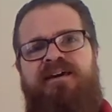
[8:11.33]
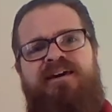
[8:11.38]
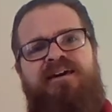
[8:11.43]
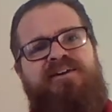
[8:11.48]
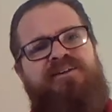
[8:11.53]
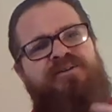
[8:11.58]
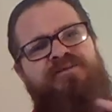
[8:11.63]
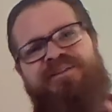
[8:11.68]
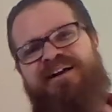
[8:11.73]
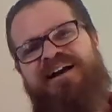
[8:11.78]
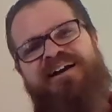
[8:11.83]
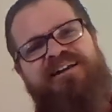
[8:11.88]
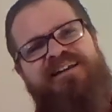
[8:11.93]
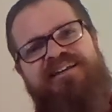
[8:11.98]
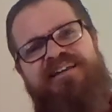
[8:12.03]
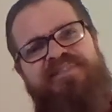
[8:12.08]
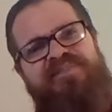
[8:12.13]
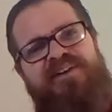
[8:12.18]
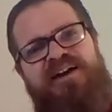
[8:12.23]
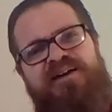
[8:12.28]
You're not going
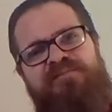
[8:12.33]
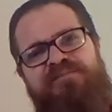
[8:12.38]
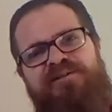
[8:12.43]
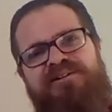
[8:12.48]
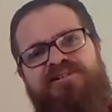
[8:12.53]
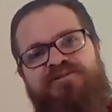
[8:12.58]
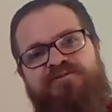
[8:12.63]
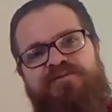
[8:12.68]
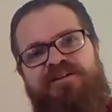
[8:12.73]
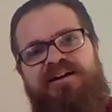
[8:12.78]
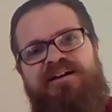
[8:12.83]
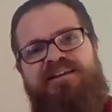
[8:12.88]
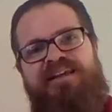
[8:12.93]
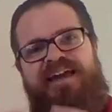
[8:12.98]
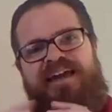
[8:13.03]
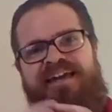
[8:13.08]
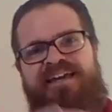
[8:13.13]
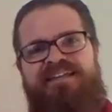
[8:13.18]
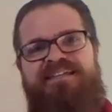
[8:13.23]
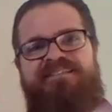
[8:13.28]
to get that much, right?
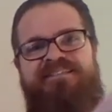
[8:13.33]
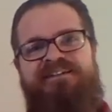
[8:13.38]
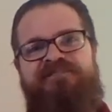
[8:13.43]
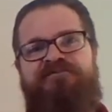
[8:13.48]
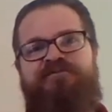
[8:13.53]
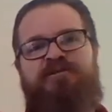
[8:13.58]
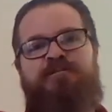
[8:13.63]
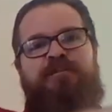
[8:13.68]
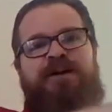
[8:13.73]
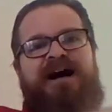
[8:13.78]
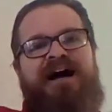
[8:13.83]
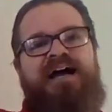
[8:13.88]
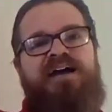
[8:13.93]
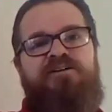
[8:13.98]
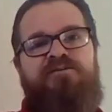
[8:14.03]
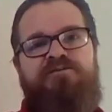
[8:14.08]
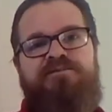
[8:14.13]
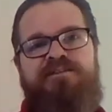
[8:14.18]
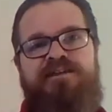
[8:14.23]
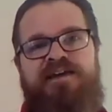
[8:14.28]
8 different
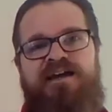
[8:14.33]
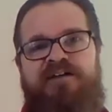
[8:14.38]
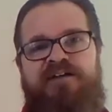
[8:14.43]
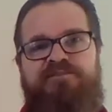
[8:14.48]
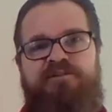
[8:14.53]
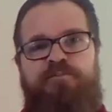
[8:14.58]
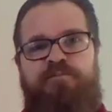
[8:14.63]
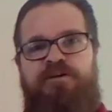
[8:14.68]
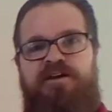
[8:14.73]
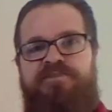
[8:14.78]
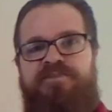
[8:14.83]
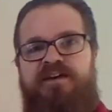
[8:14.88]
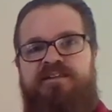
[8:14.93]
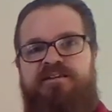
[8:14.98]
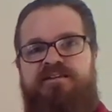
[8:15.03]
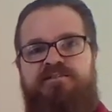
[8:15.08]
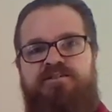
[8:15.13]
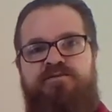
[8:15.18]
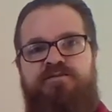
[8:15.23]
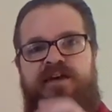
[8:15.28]
piles they have to break that
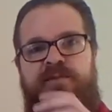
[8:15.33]
into.